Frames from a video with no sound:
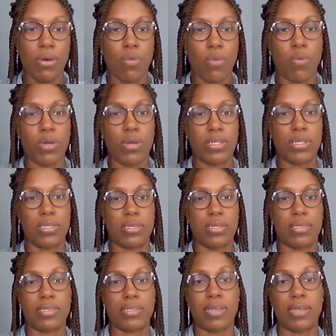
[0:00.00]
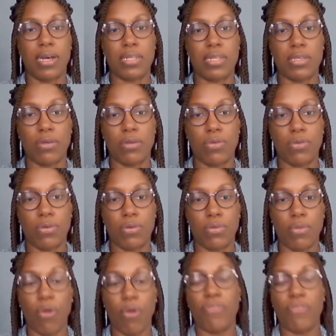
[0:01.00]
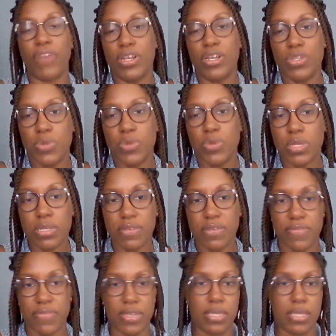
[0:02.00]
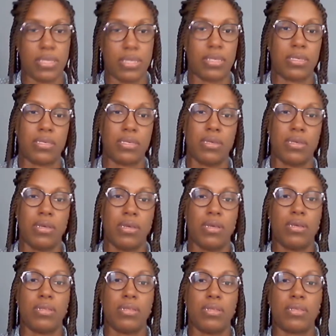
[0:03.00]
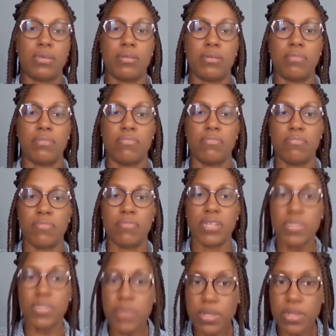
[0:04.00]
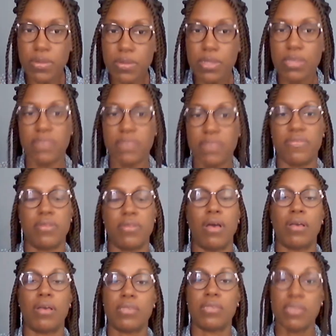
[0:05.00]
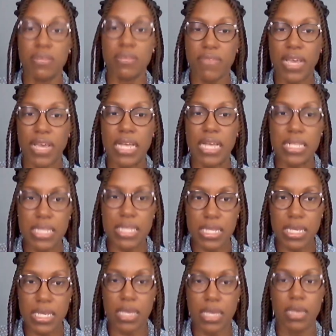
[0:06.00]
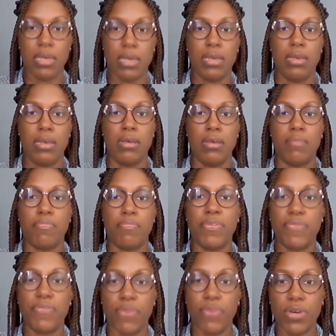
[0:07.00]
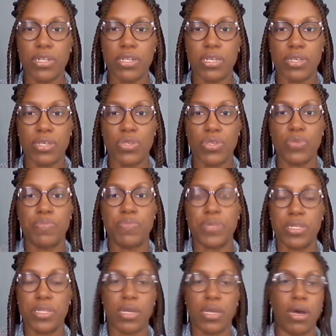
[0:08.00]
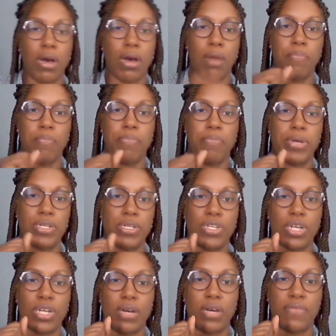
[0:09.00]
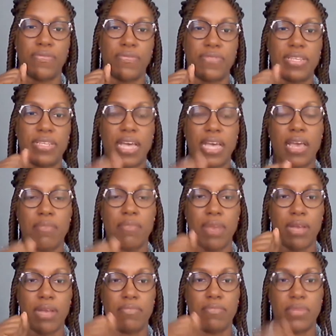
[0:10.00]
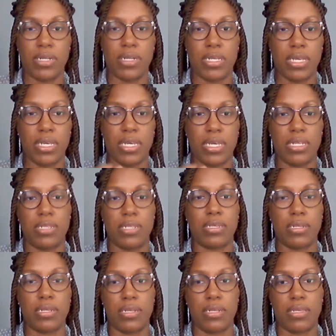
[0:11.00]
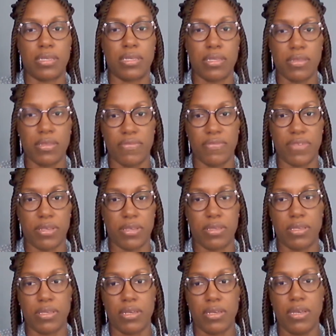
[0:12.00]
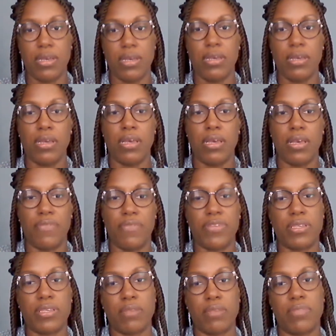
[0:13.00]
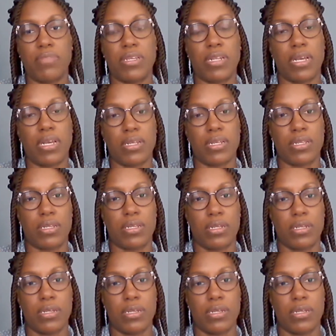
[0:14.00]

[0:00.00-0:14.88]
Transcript: want to start or offer a new service, to let's put out a survey and see before it is you put a bunch of time and money into this service. If it's something that